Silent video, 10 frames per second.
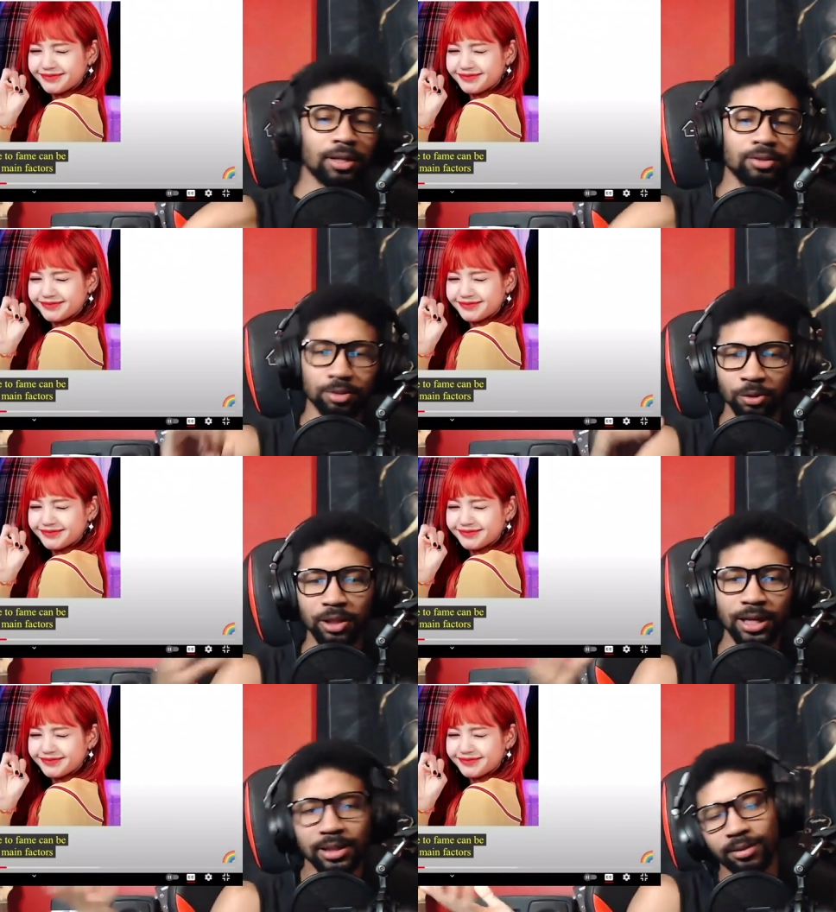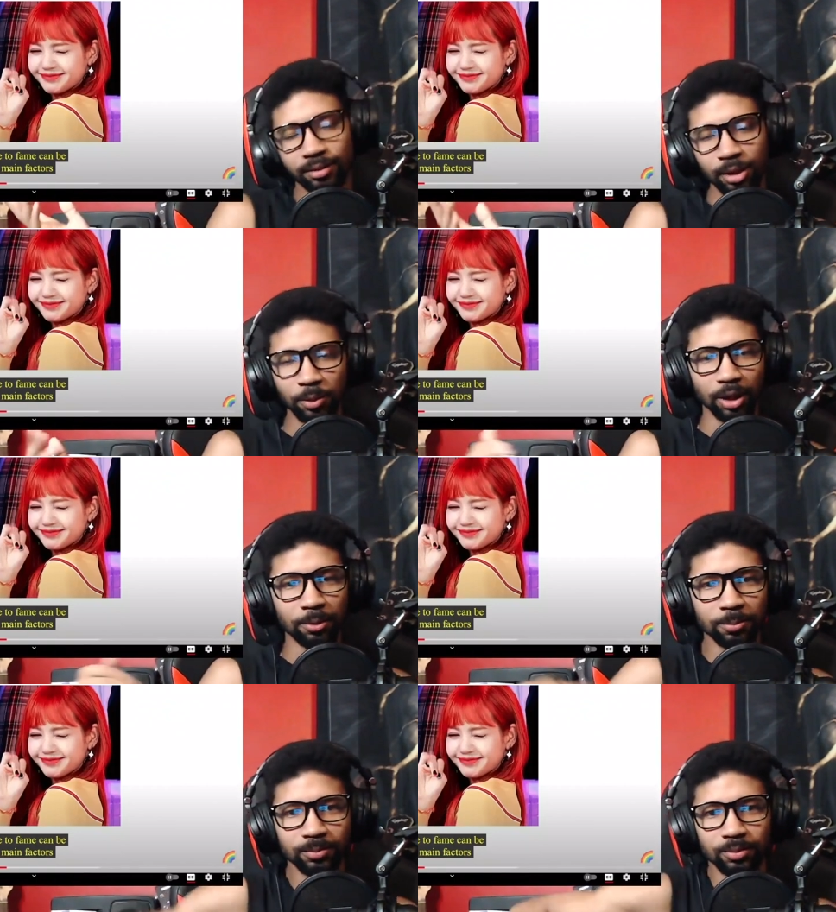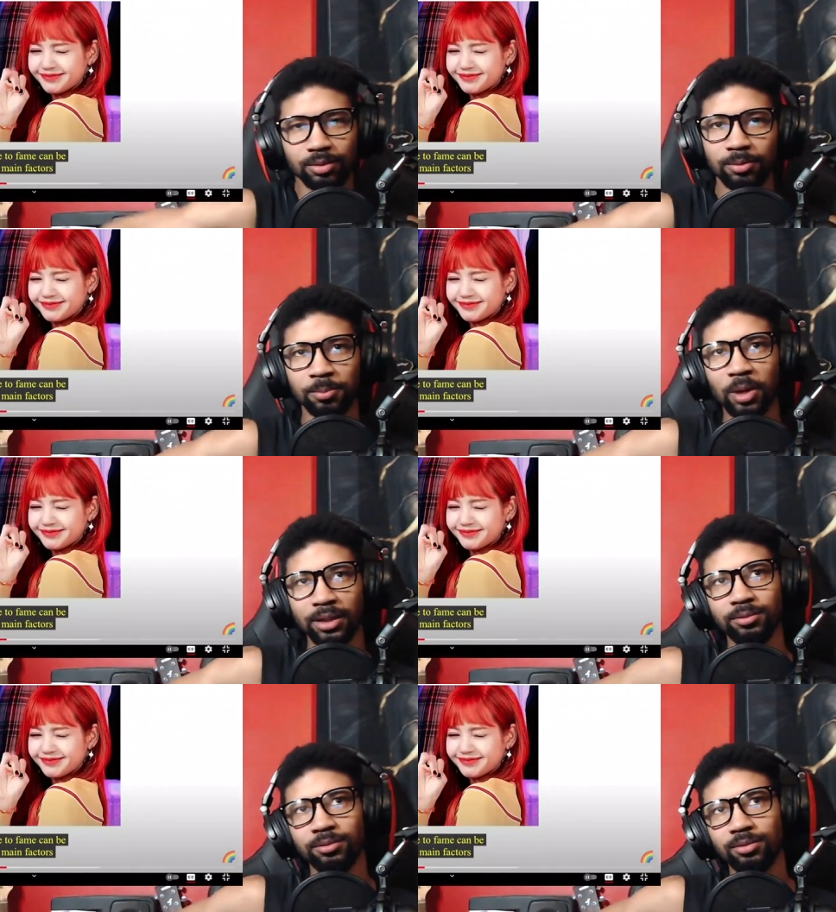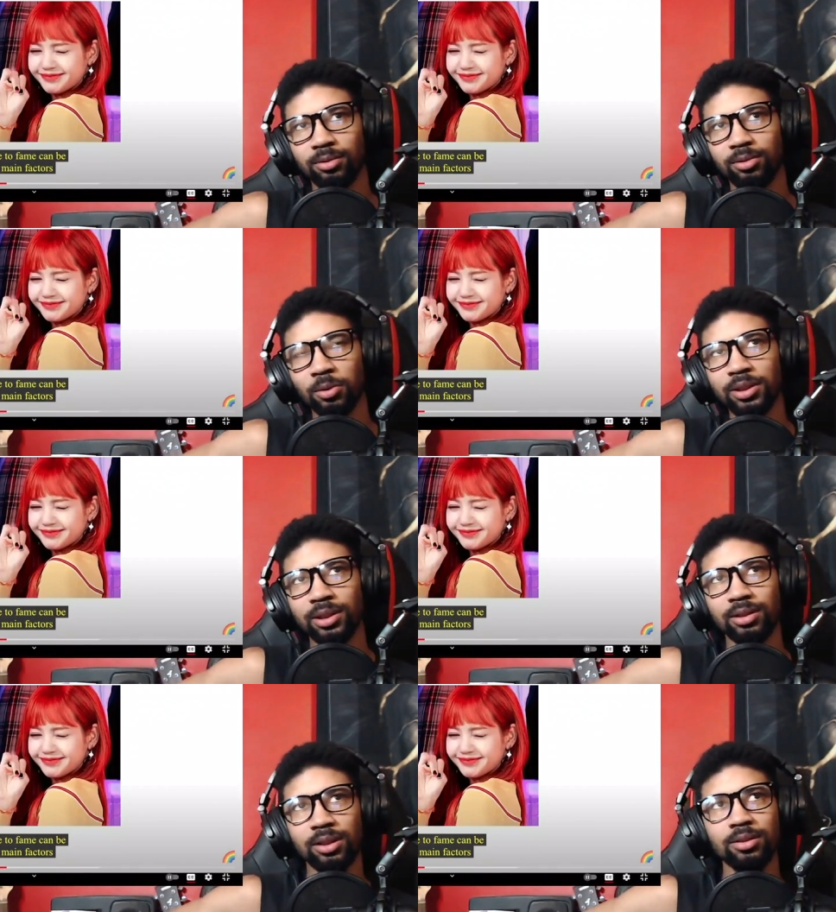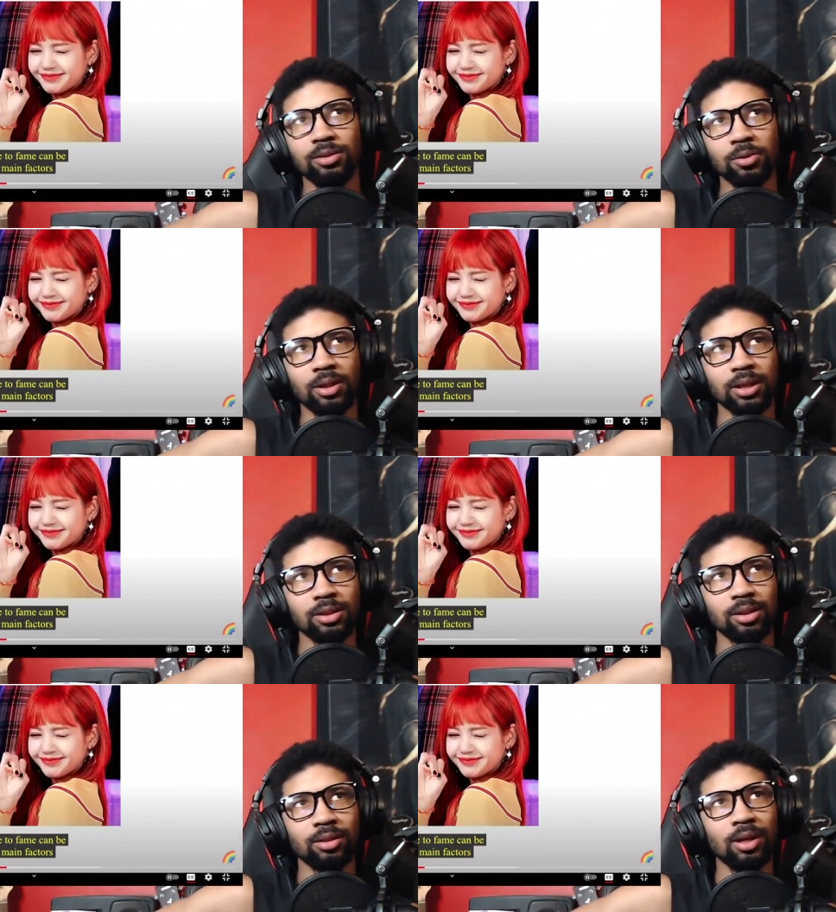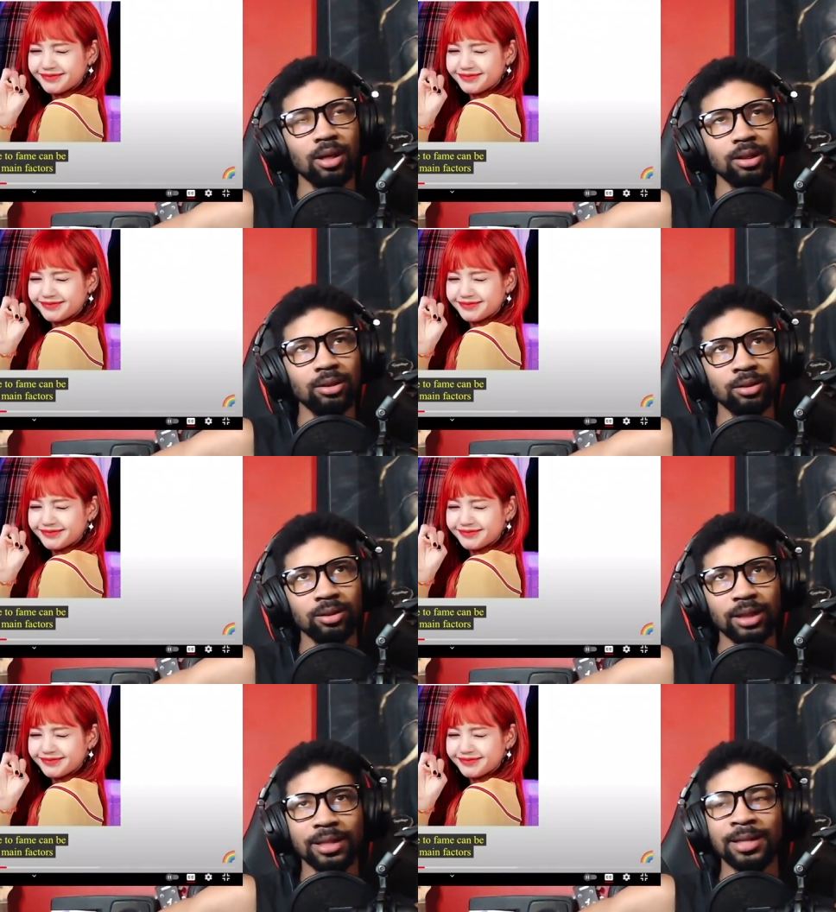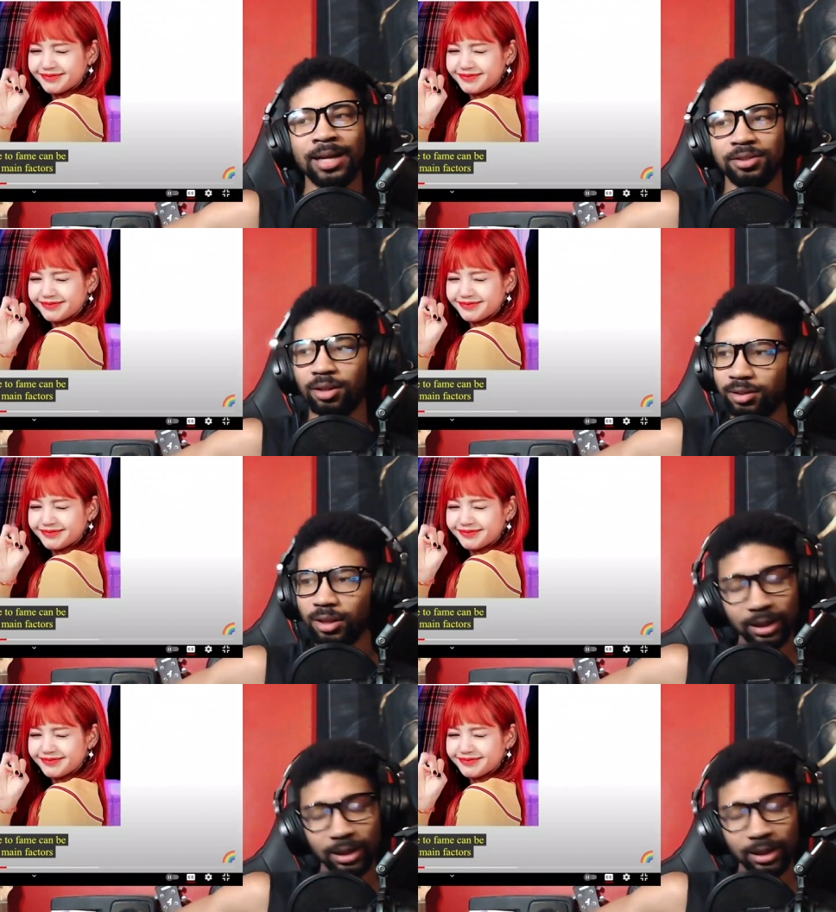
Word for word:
Speaker 1: so 2019, there we go. But 2016 to 2019, they had nine songs.